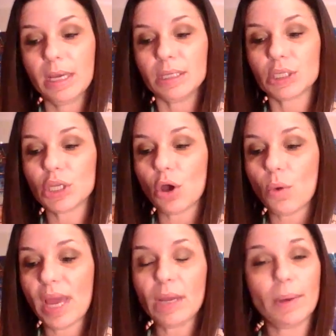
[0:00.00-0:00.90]

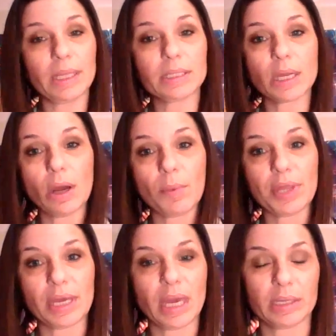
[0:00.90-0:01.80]
So anyway, let's get on
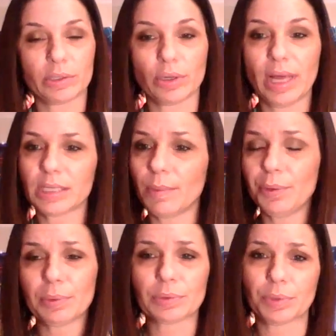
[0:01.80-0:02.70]
with it, Cancer. Last
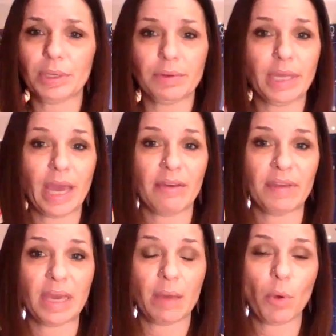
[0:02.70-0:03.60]
month was really, really heavy.